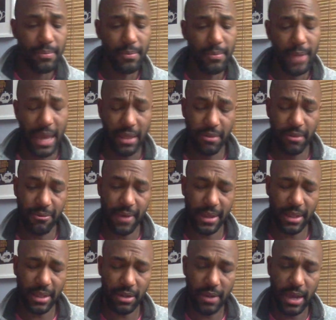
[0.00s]
And the fact
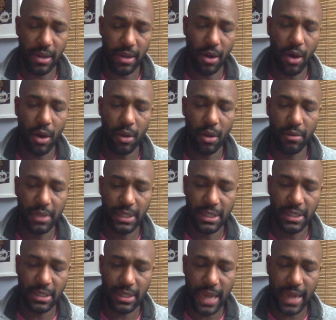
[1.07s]
that you had all
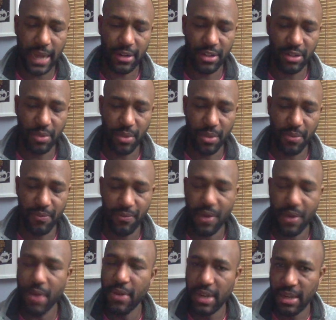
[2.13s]
these actors with
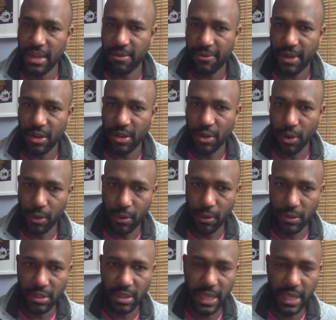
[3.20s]
very different
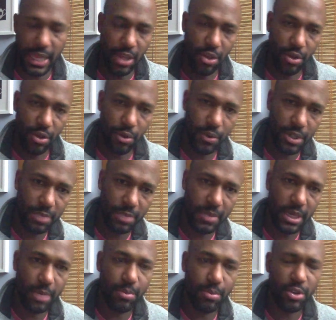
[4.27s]
goals, the EU as
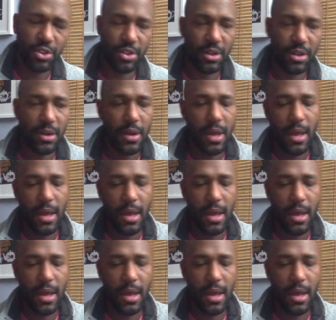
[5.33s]
being a pusher,